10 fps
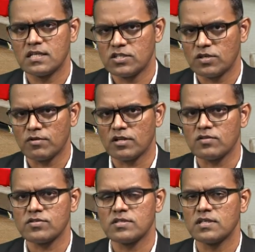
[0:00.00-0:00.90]

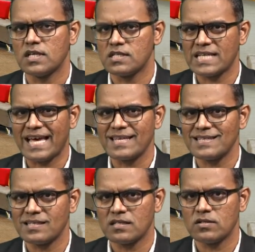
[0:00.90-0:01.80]
terminals
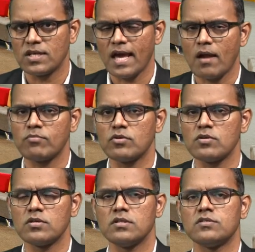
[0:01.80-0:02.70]
inside the
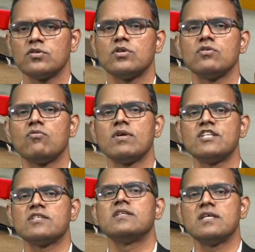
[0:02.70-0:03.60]
airport, and so you
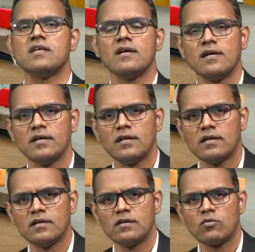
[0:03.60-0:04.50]
reach the
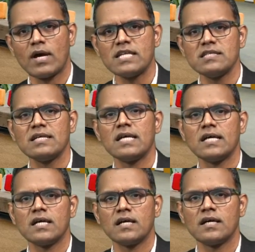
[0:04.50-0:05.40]
right
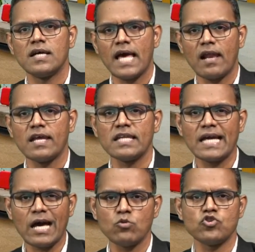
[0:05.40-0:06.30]
airline
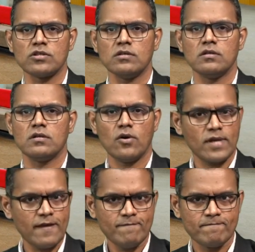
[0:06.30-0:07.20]
counter.
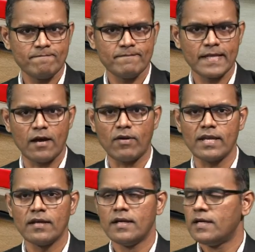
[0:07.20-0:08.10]
Okay, all
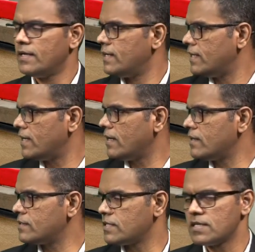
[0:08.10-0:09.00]
right.
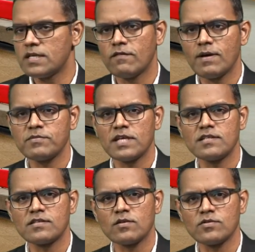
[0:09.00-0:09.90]
The
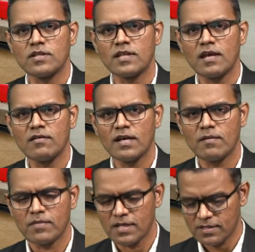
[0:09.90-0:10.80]
website is also there. I
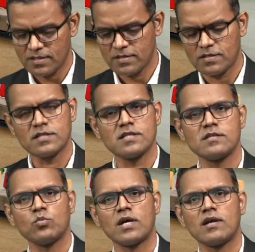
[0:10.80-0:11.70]
mean, this is
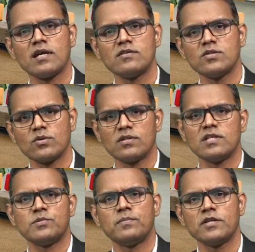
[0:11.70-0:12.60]
where I took
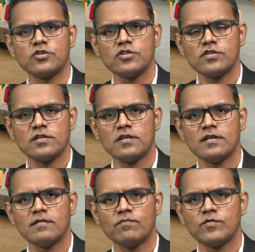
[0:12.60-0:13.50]
these pictures.
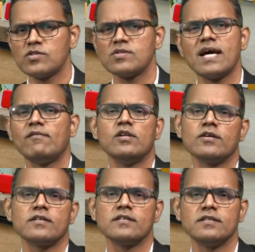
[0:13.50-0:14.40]
Yeah, just to have a
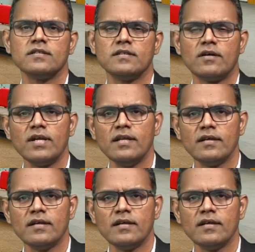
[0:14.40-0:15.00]
look. All right.